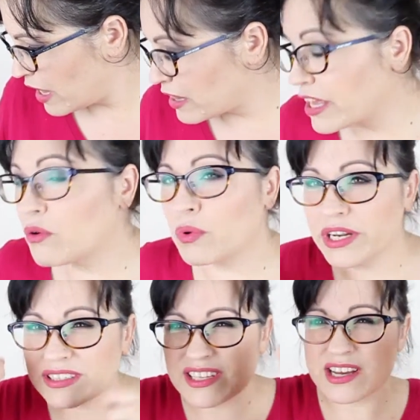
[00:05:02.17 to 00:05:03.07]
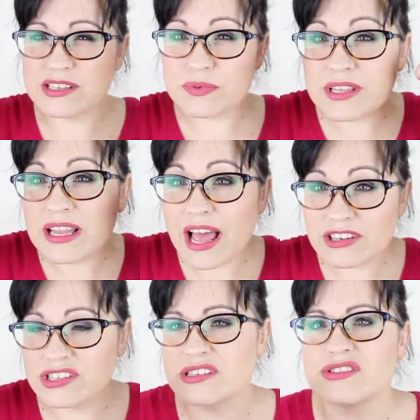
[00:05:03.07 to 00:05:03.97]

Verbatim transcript: I like what it does with the lashes.